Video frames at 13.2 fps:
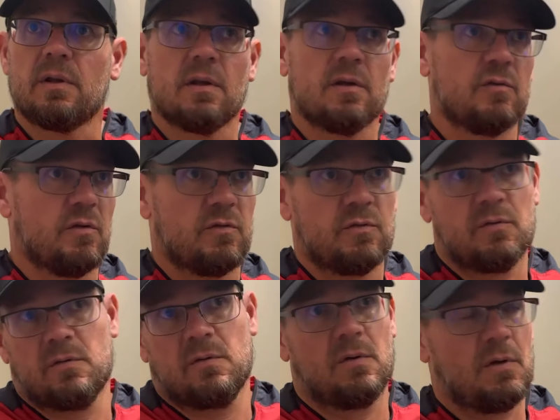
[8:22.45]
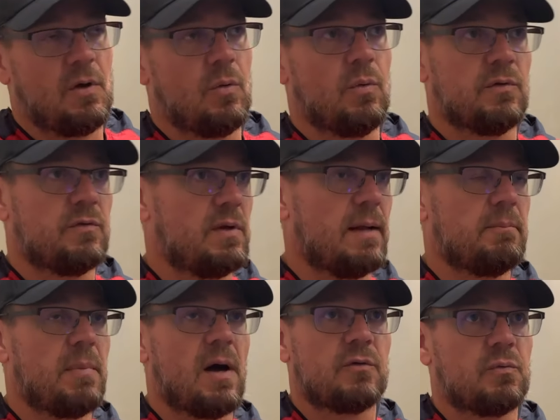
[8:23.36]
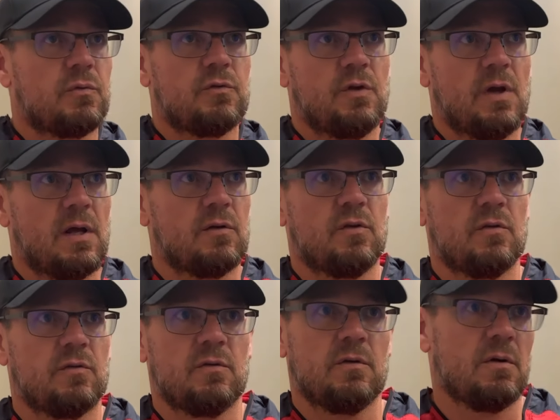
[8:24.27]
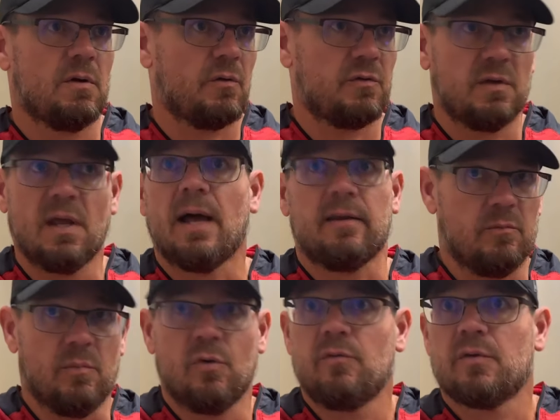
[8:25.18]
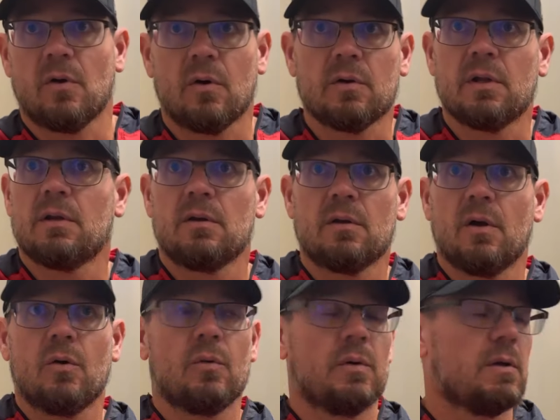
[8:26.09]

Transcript: And then just, you know, once that box was checked, just, you know, see how he's moving on it, you know.